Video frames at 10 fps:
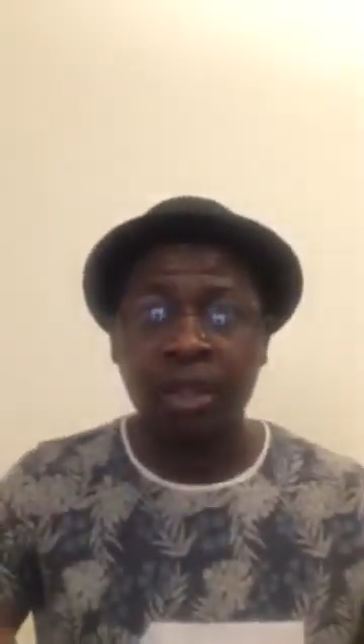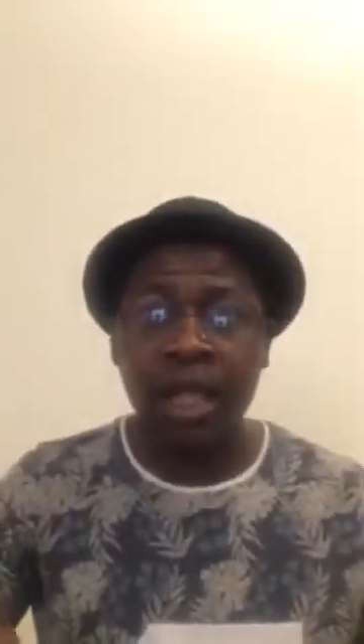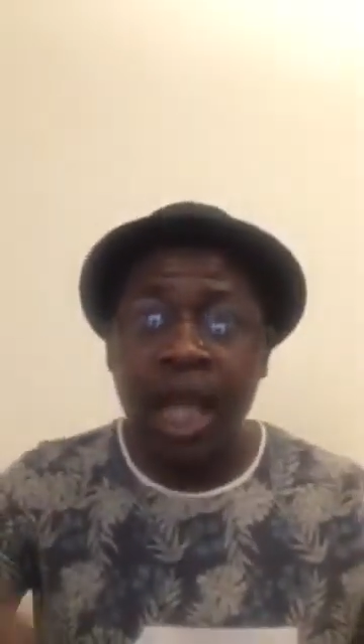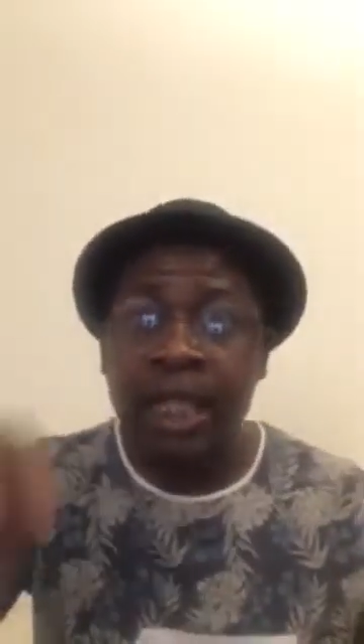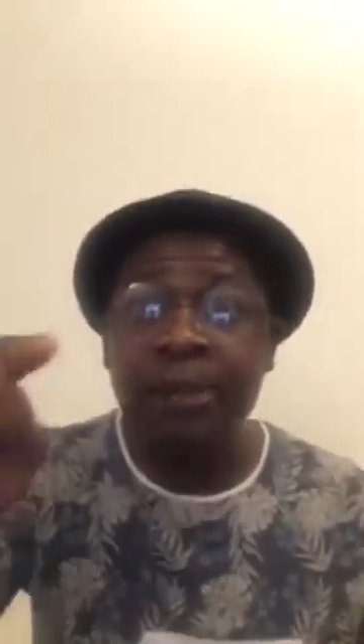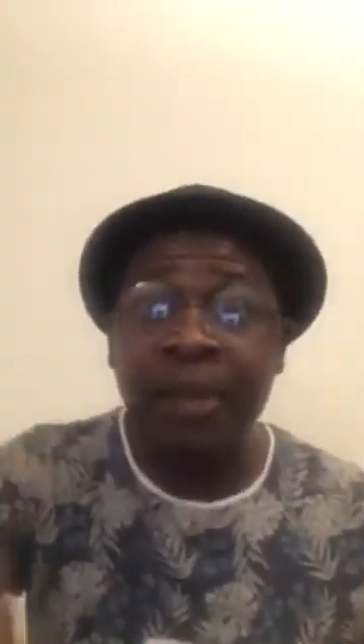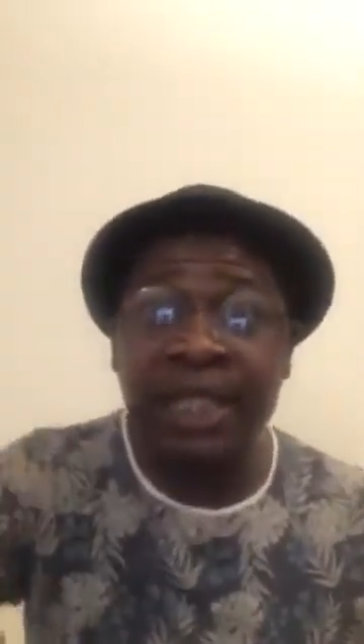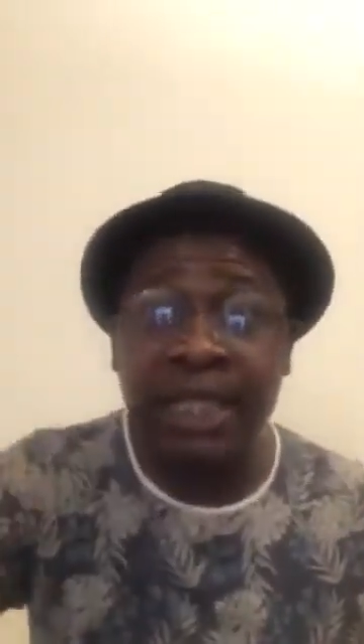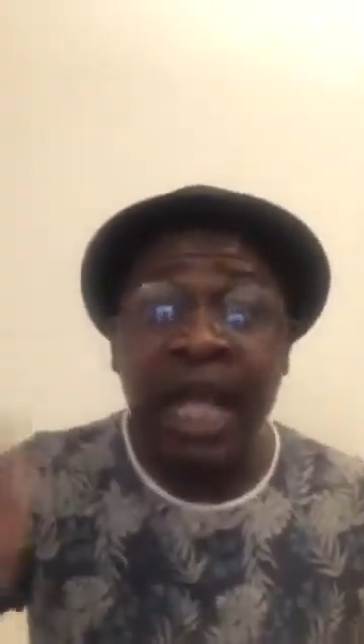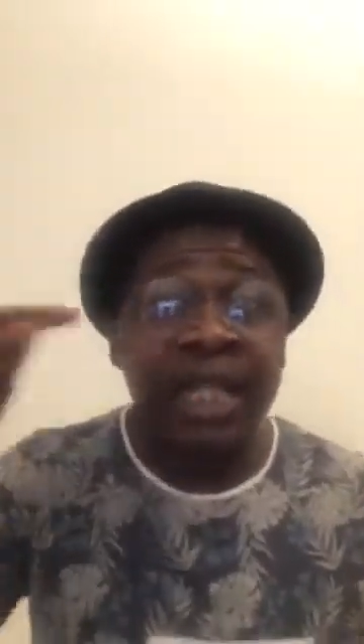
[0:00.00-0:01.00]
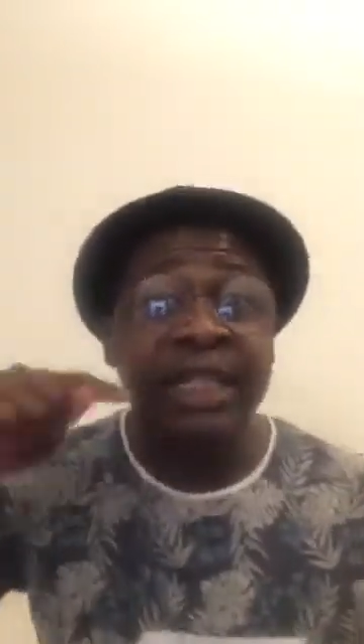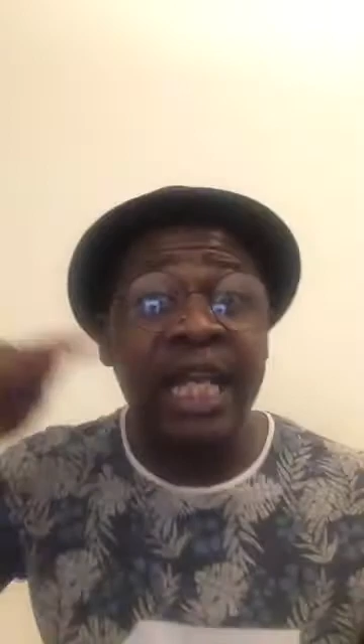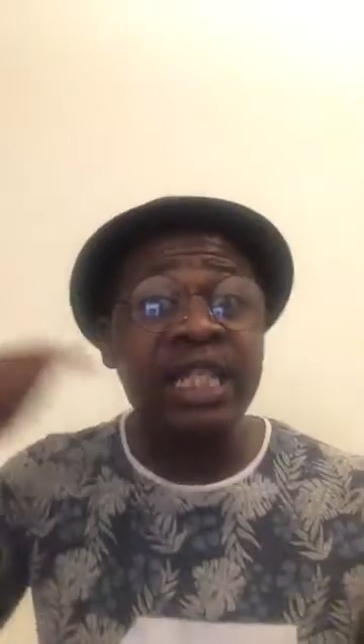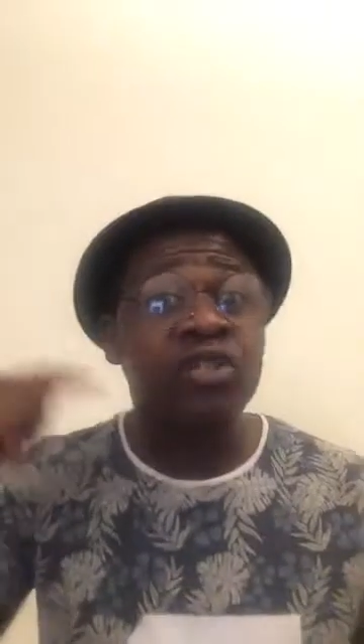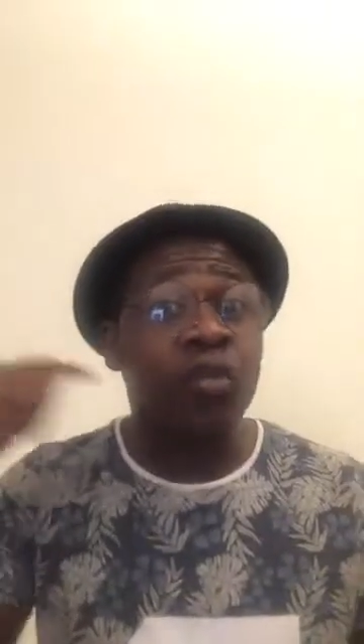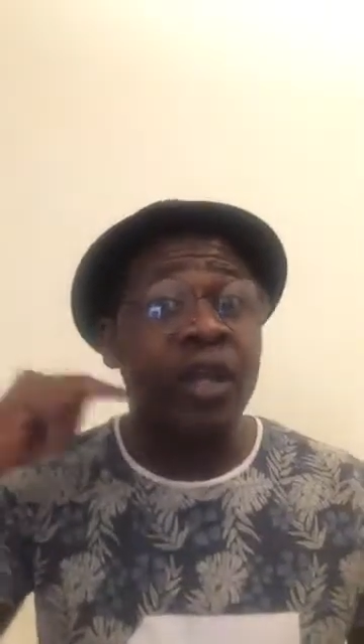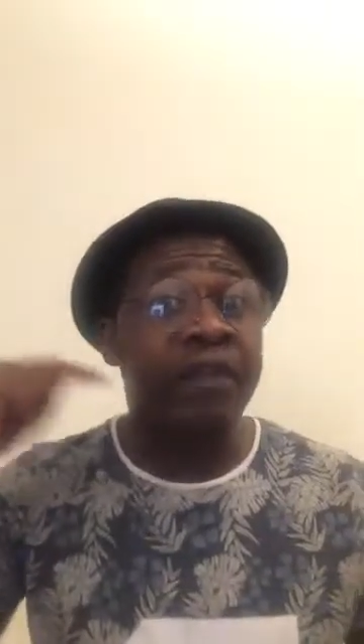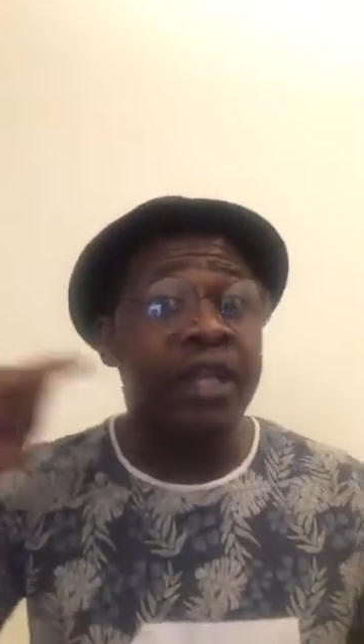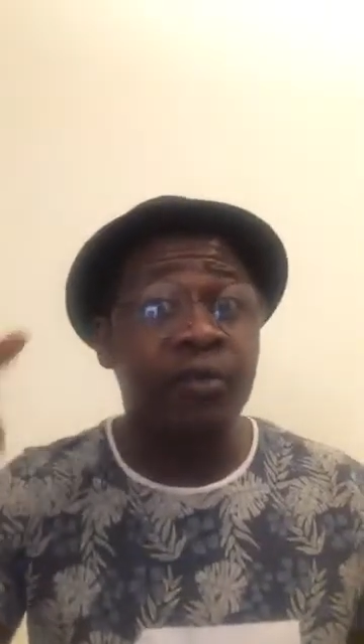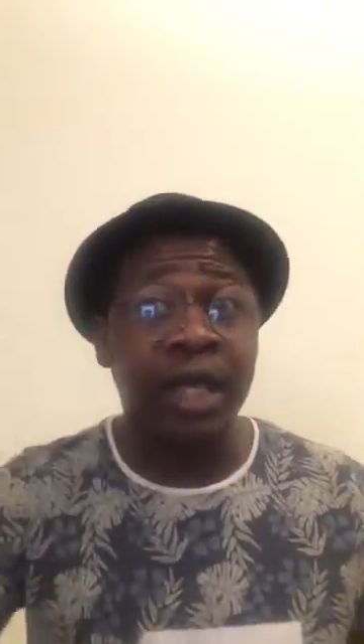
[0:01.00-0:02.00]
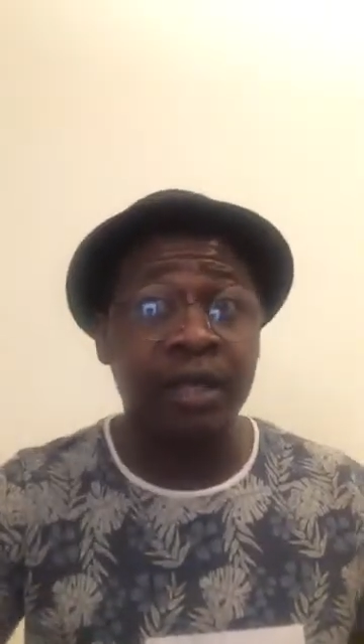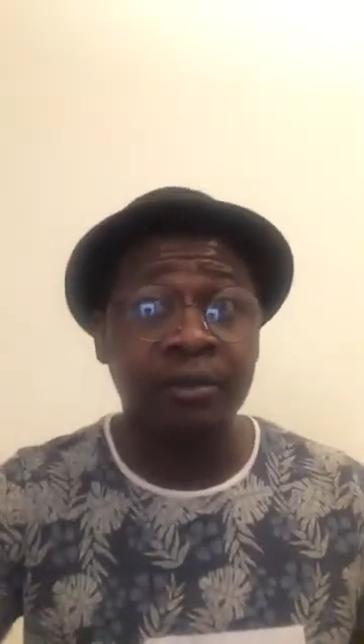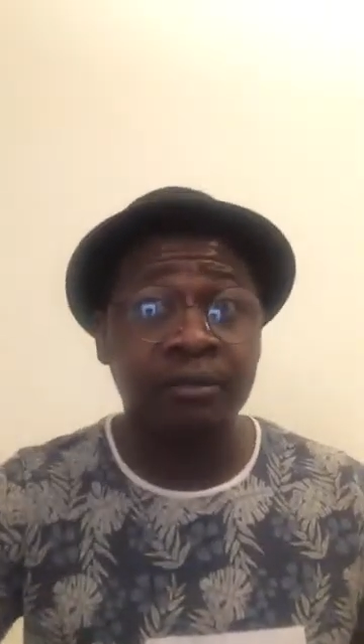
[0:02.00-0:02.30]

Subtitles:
Any person. Get this word very well.